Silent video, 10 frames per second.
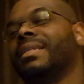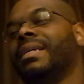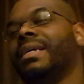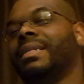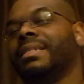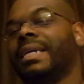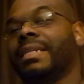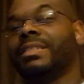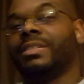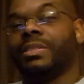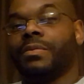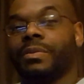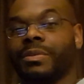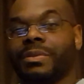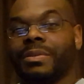And that
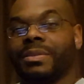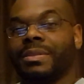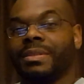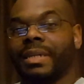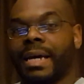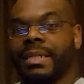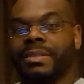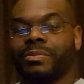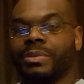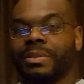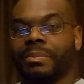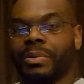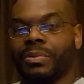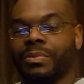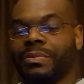shiver, like, I didn't really
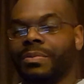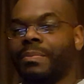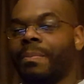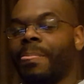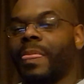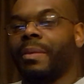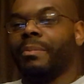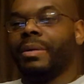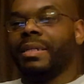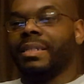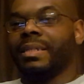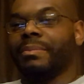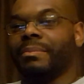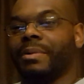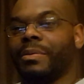move, but it, like,
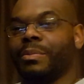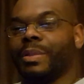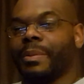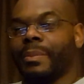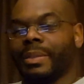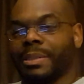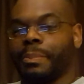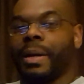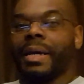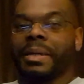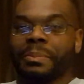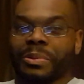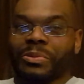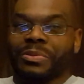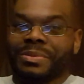almost like my spine
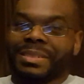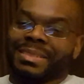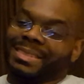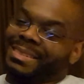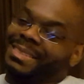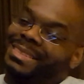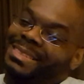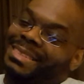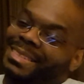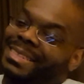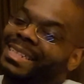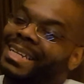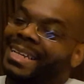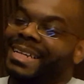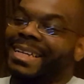
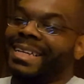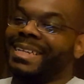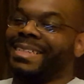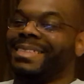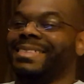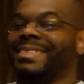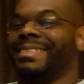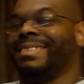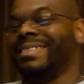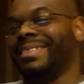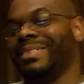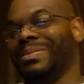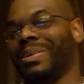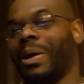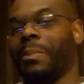moved.
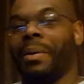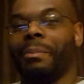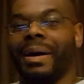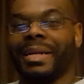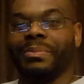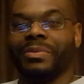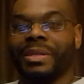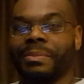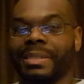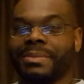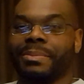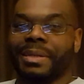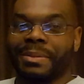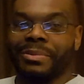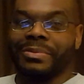Like, my body moved, like my
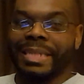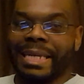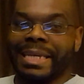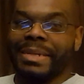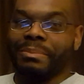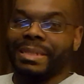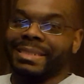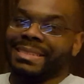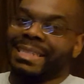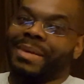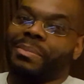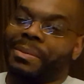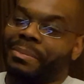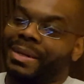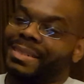spine moved inside my
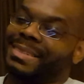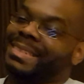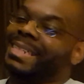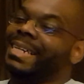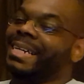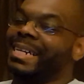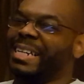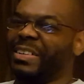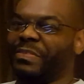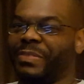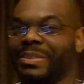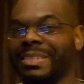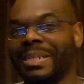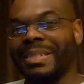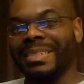body. And I felt
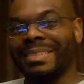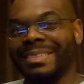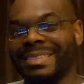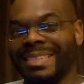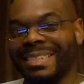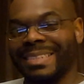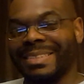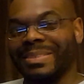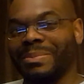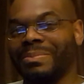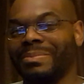that, like, little